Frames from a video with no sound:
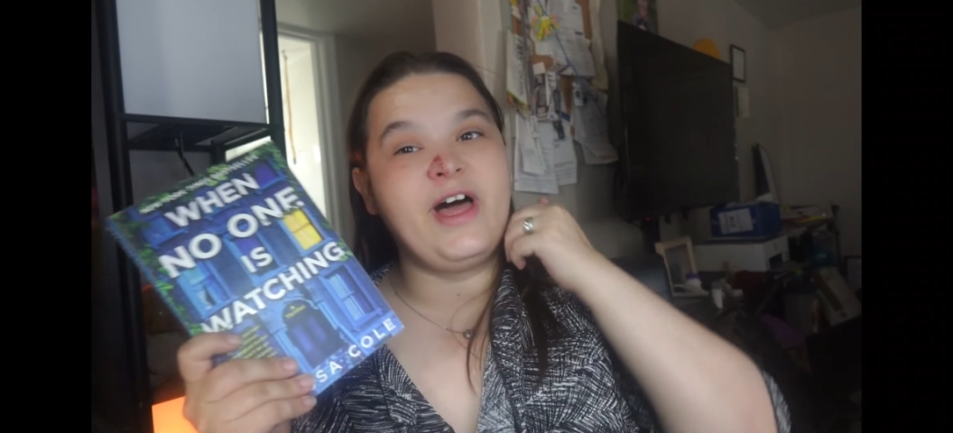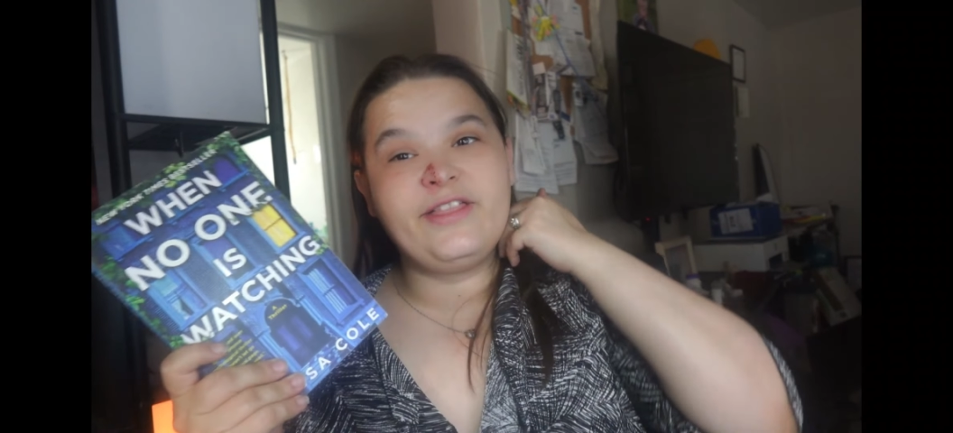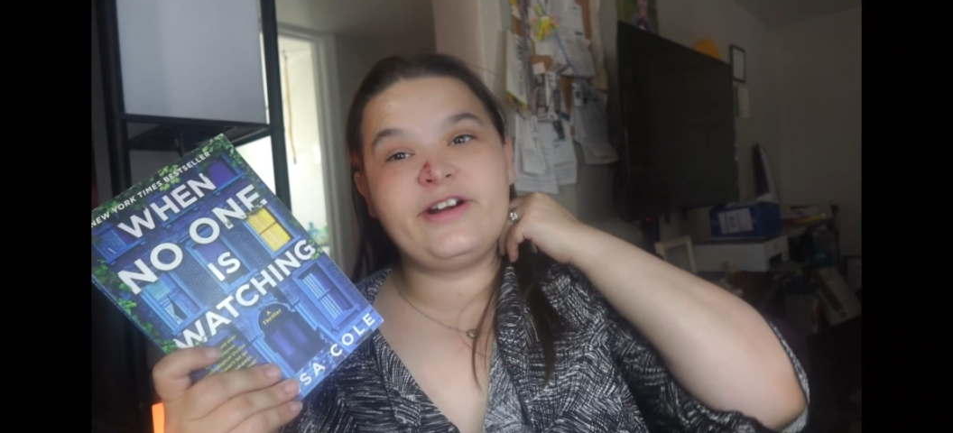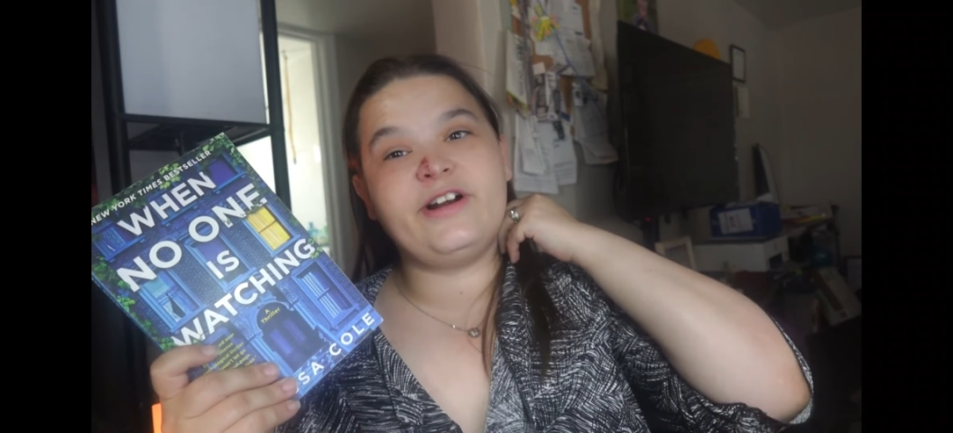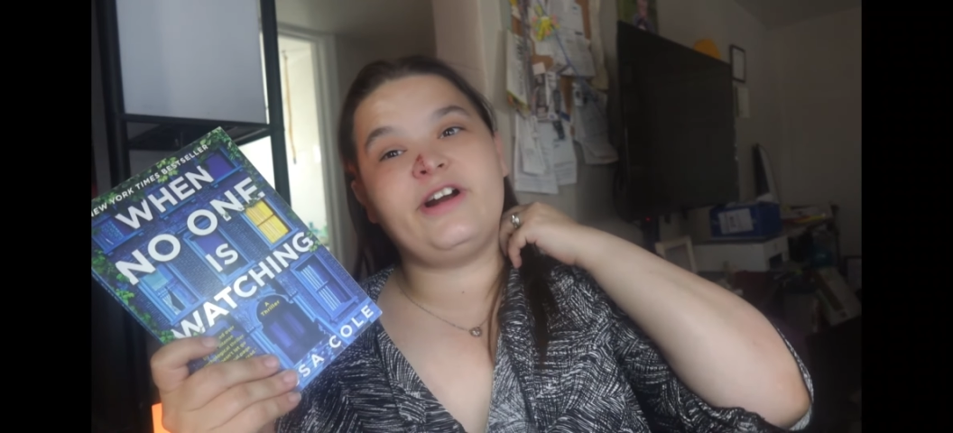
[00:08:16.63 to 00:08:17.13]

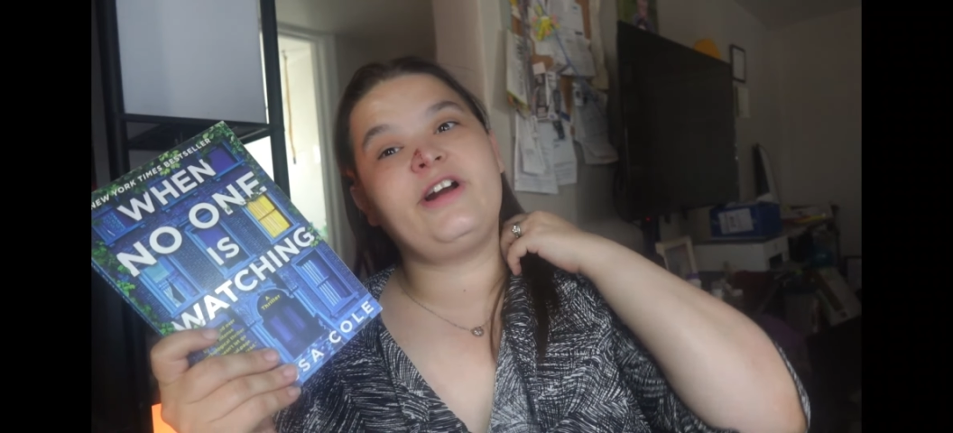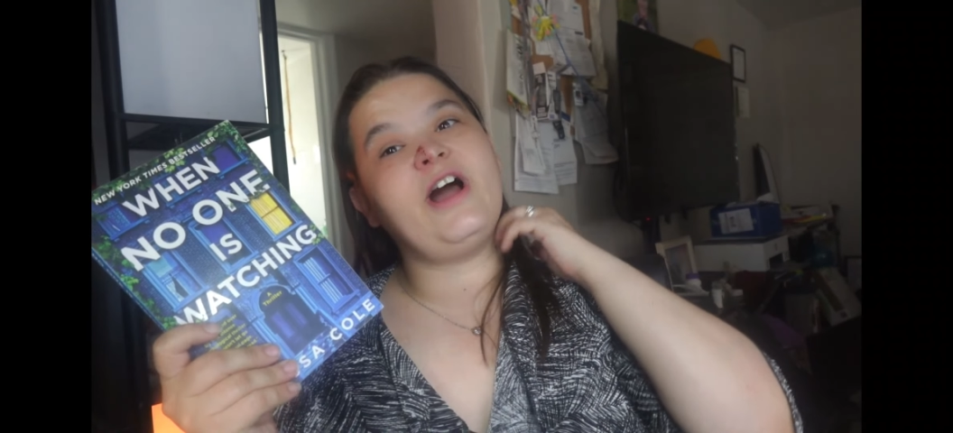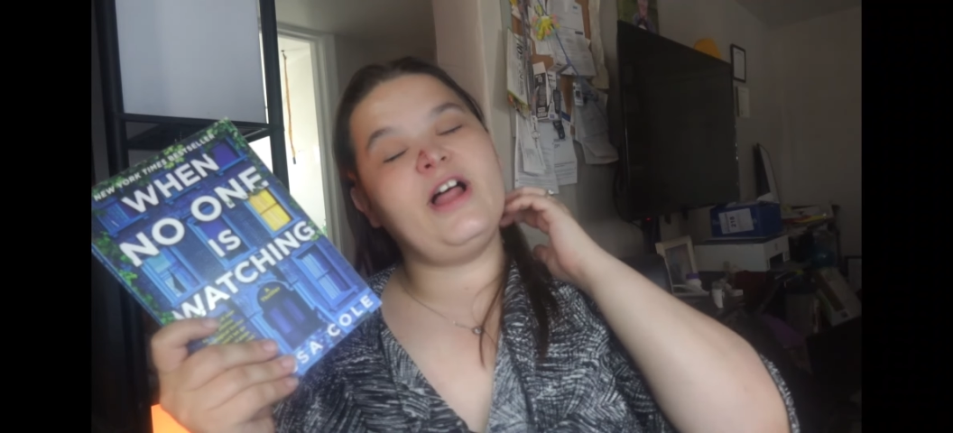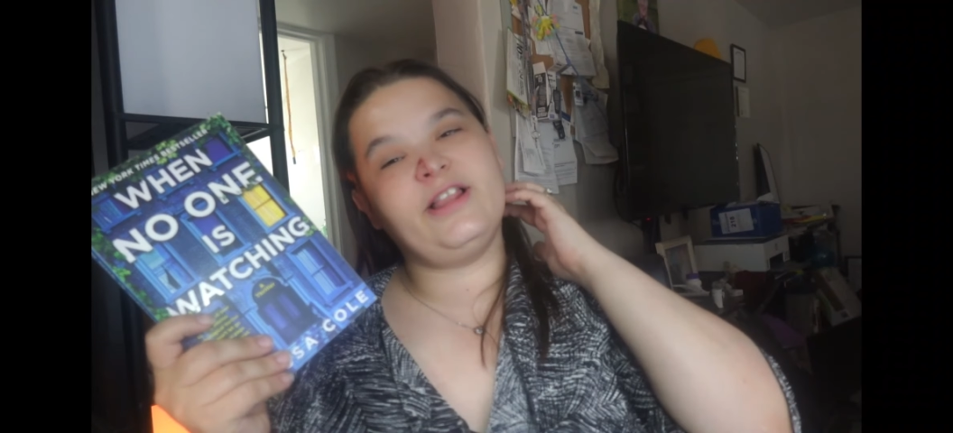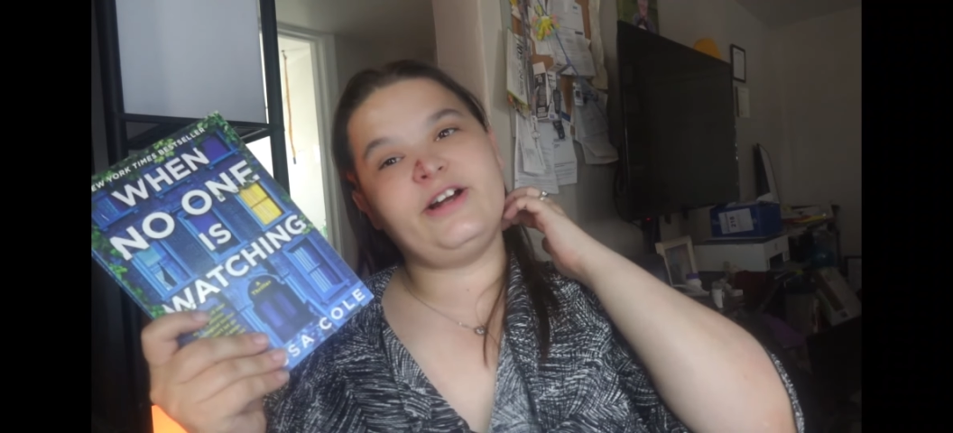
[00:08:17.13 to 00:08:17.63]
other
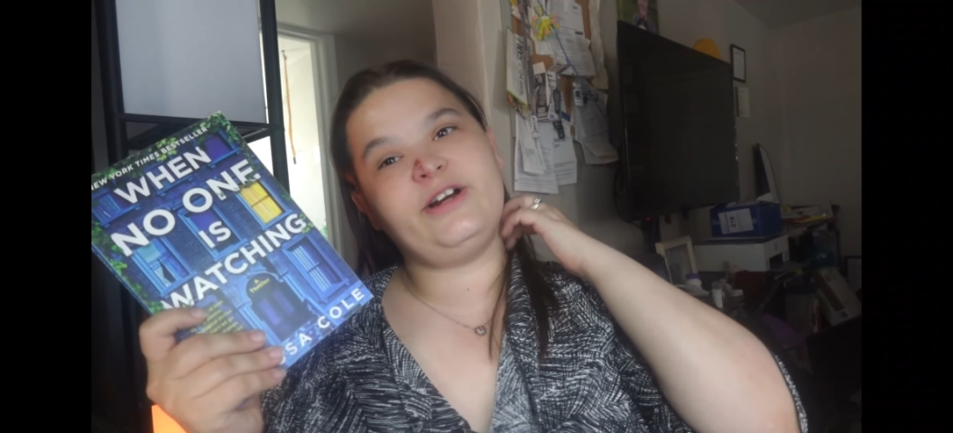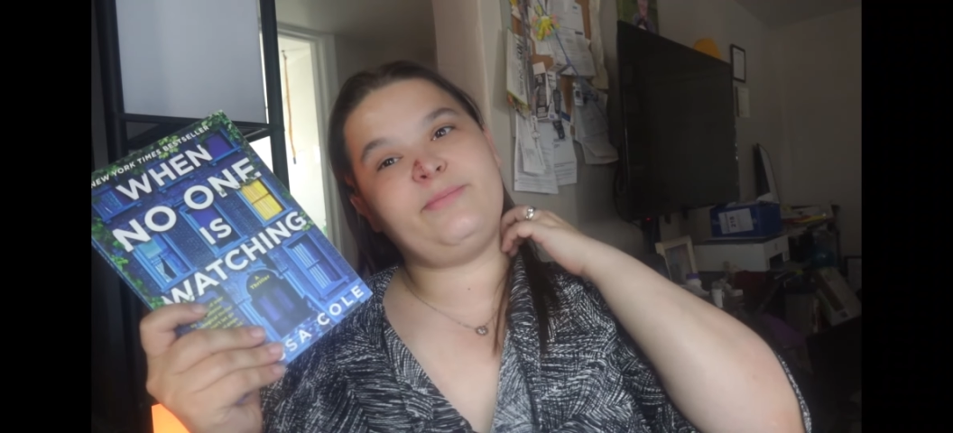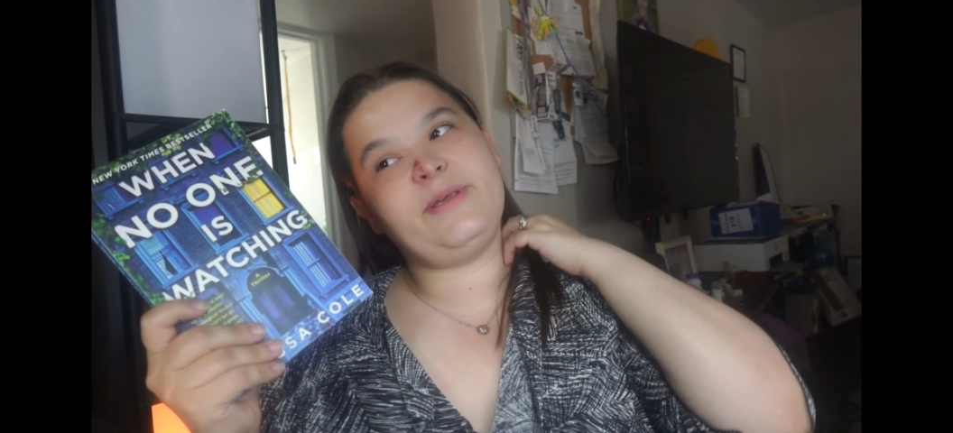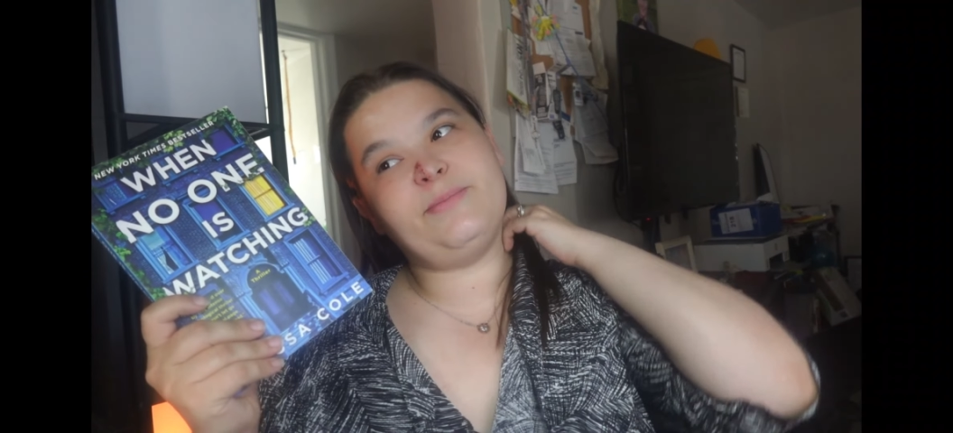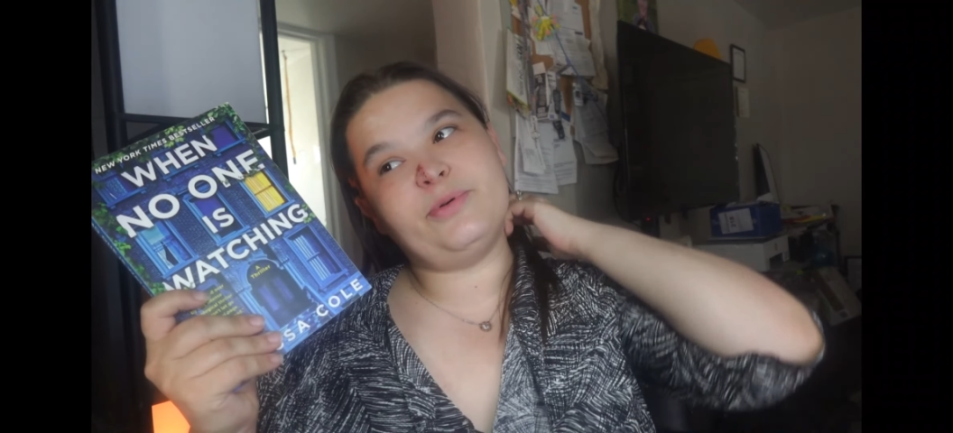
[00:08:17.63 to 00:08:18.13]
colored
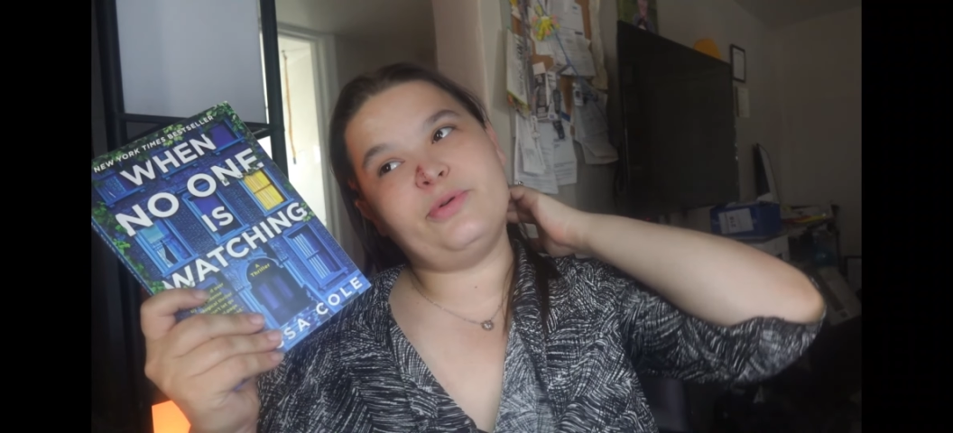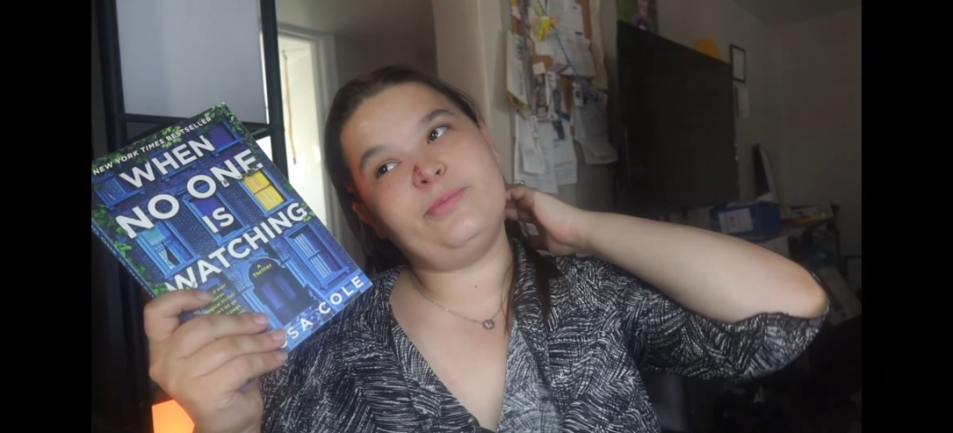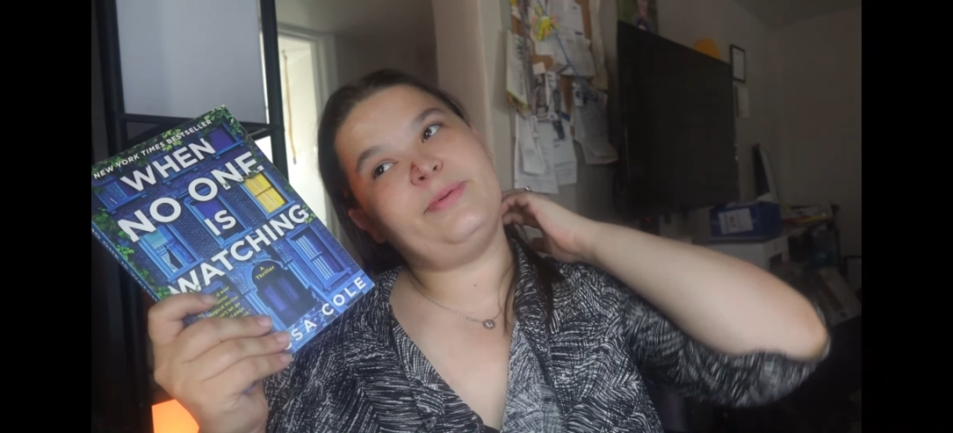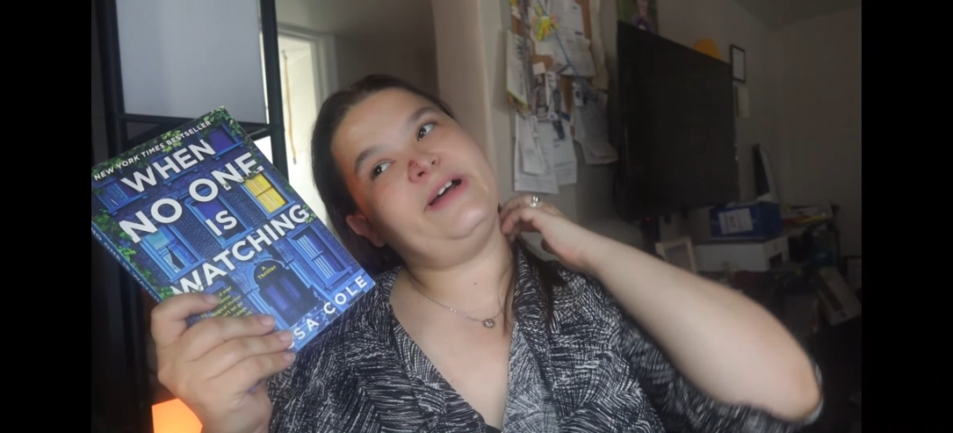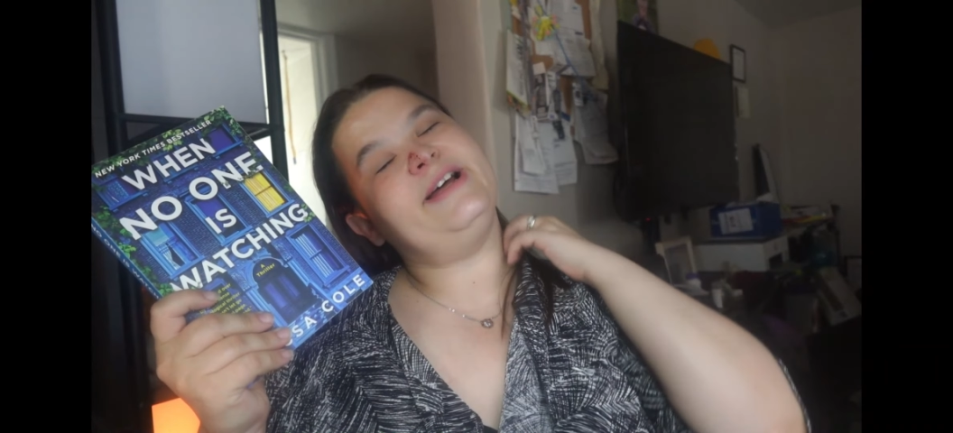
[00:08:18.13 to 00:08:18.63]
people,
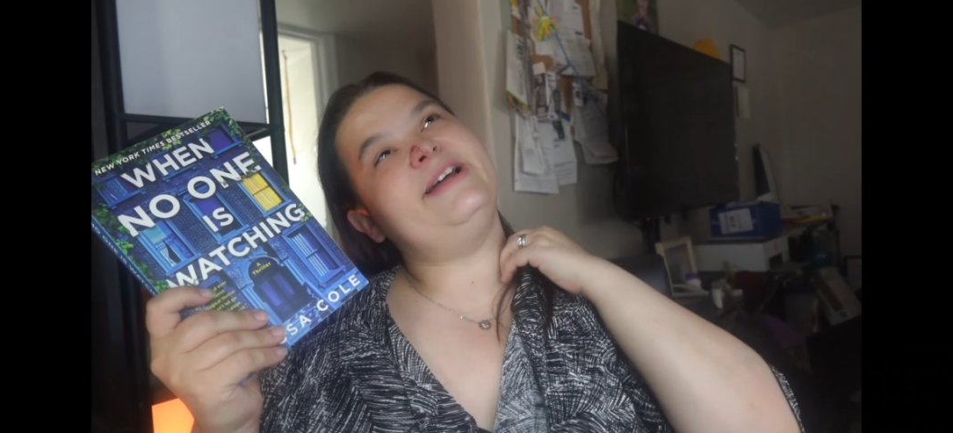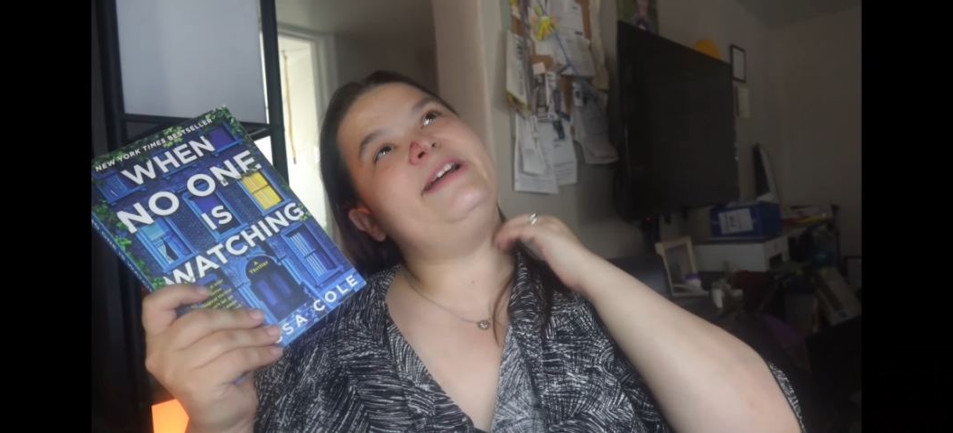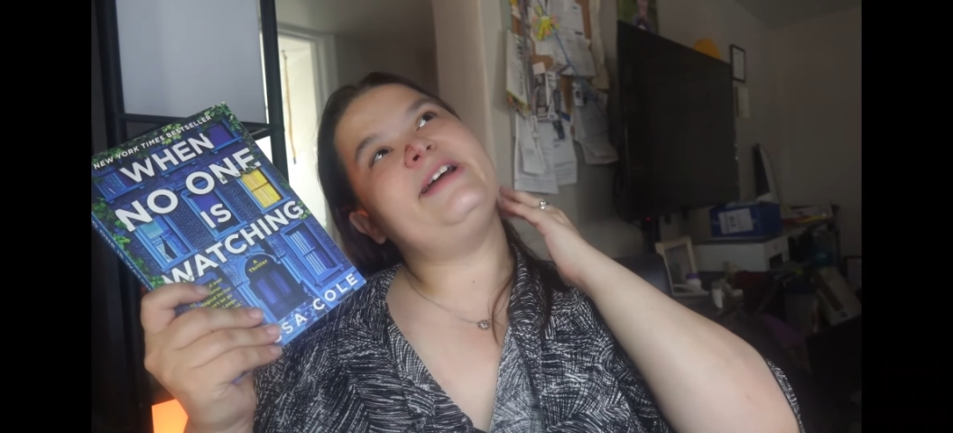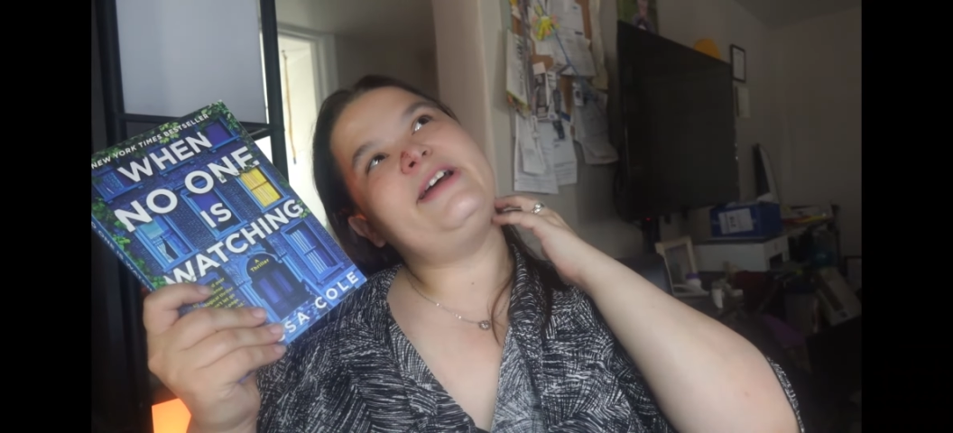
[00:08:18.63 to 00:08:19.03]
but